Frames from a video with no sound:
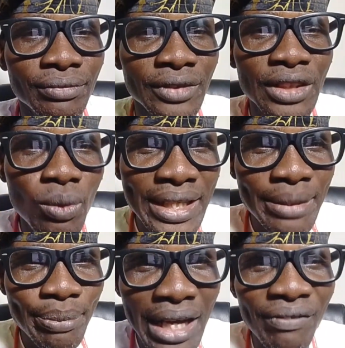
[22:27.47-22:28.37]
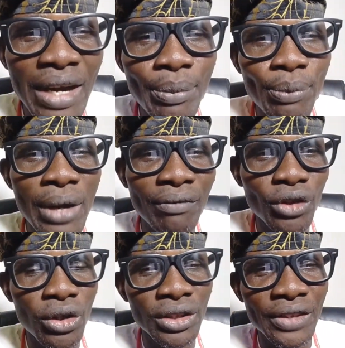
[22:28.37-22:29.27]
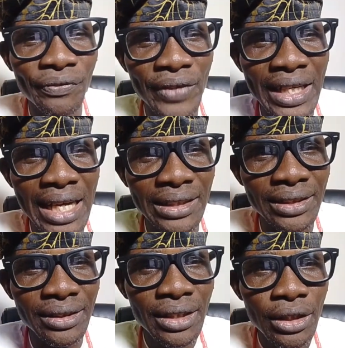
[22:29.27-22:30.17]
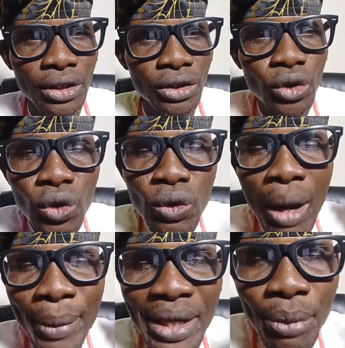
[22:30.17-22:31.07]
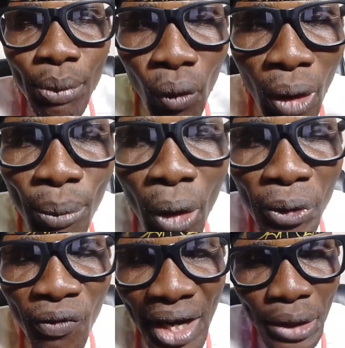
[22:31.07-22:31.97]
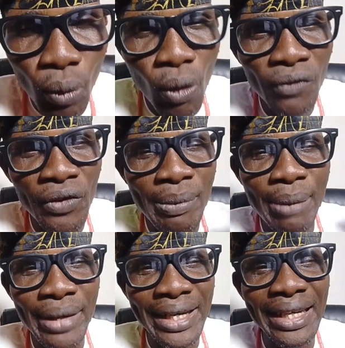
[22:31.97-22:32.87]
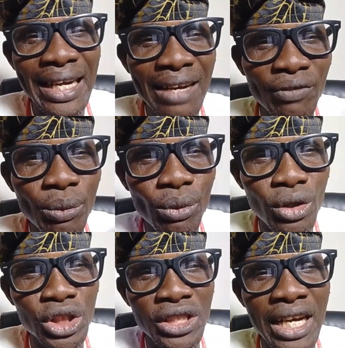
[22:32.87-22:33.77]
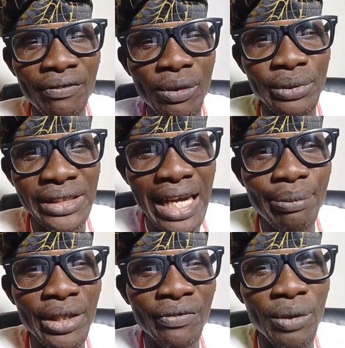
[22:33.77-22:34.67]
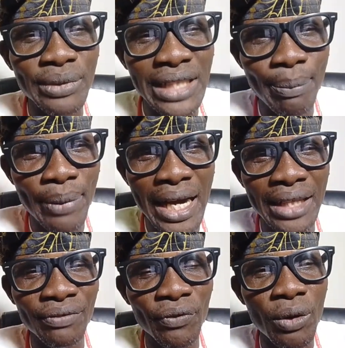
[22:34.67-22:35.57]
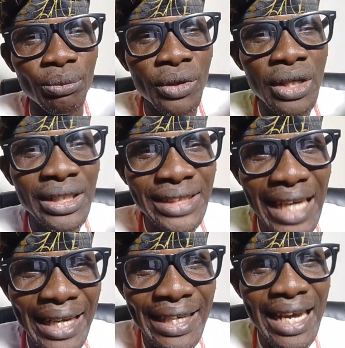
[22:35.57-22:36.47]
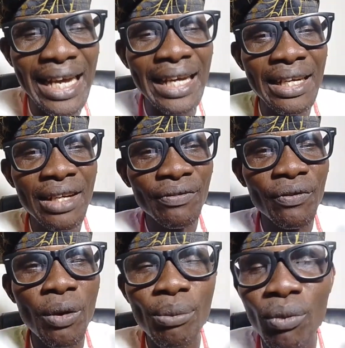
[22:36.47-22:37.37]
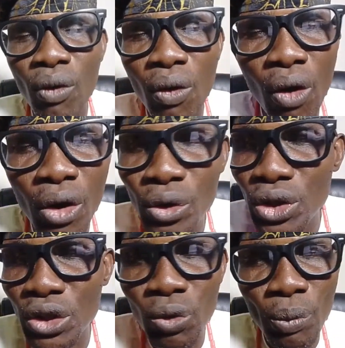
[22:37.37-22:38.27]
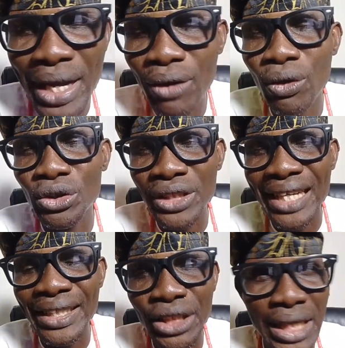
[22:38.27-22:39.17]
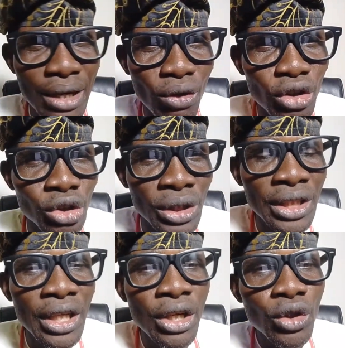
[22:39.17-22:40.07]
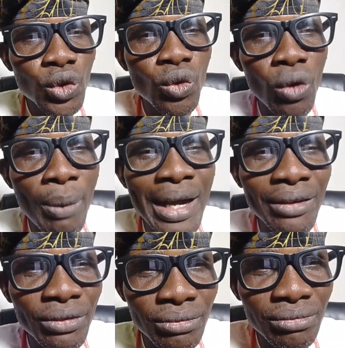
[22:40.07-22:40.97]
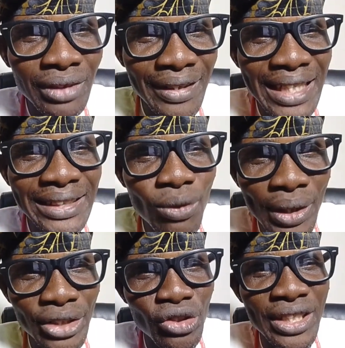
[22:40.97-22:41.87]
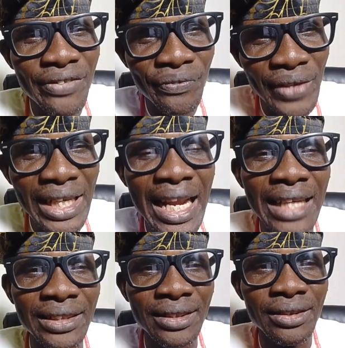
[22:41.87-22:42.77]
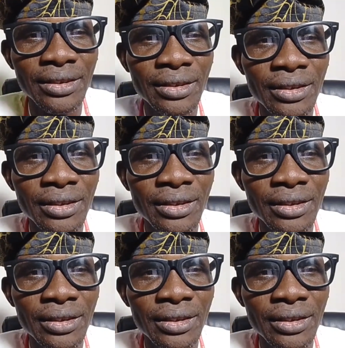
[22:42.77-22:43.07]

The way the Biafran people have done in Finland. Do you know how many people come all over the world, from America, from Russia, from Germany, from Japan, from China, from all those European countries and Asian countries to come and grace the occasion in Finland?